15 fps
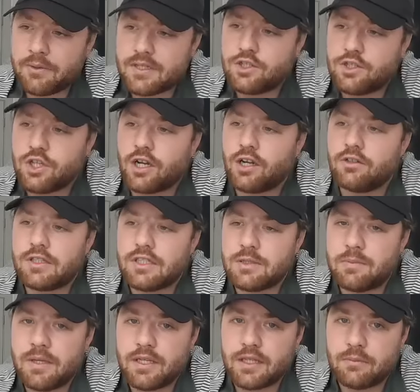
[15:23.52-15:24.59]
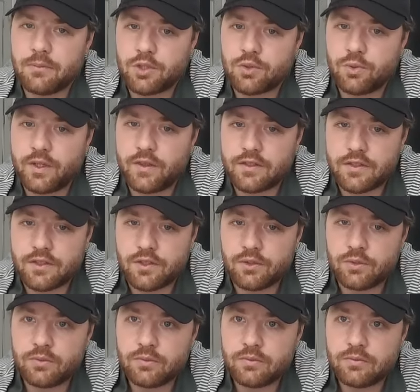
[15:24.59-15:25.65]
say generally speaking between the
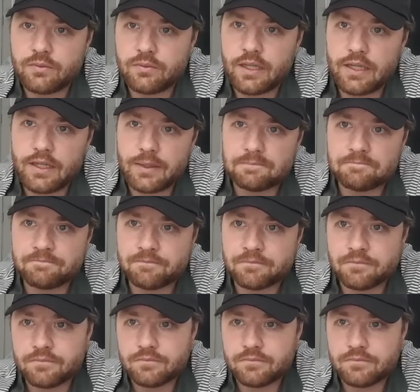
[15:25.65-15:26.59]
two, um,